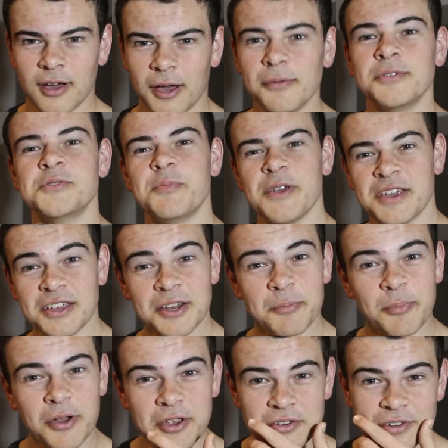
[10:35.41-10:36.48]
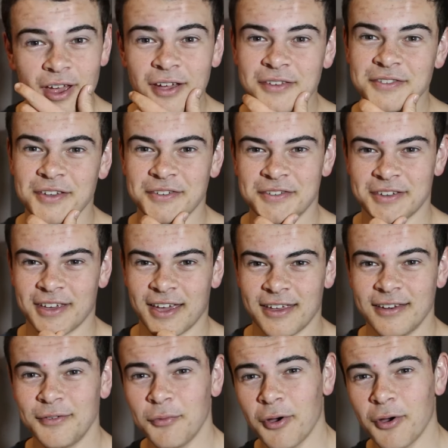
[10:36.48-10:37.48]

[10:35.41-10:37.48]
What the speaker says: I'm speaking a British accent again.